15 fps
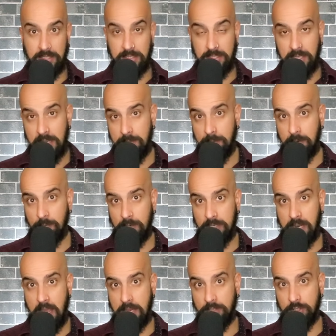semen
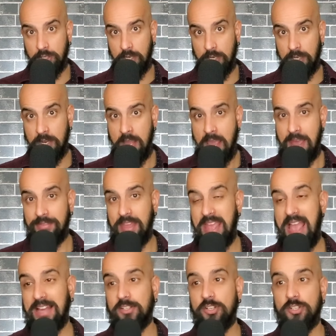retention and they
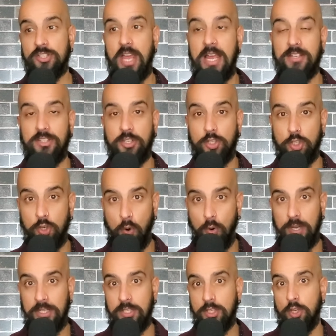exercise the
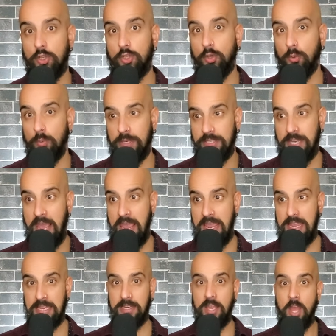choice to
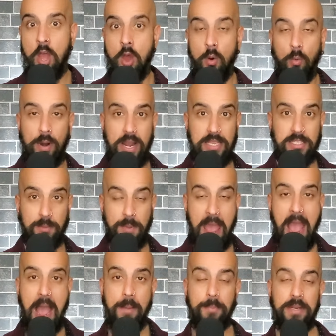retain, what ends up
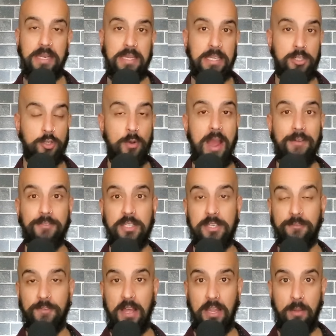happening is you have to
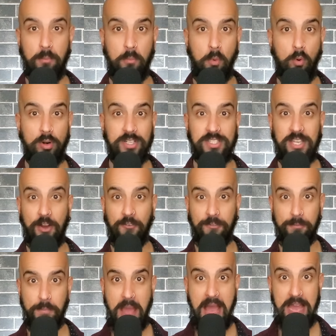develop more self
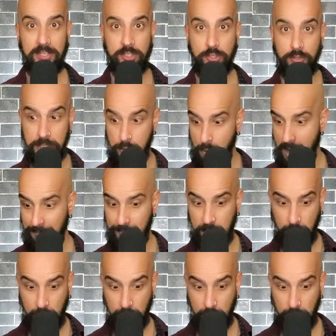mastery. You have to